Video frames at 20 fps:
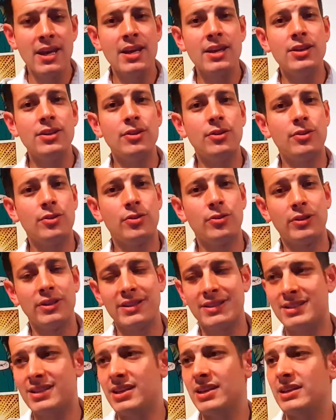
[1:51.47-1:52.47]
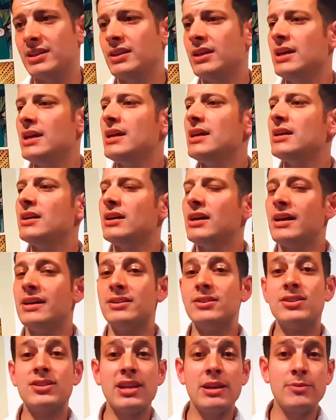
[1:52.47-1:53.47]
you call it tea. And the
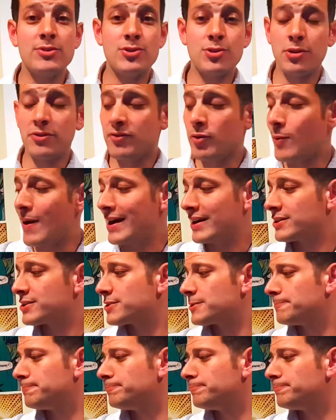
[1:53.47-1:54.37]
same is true for wax.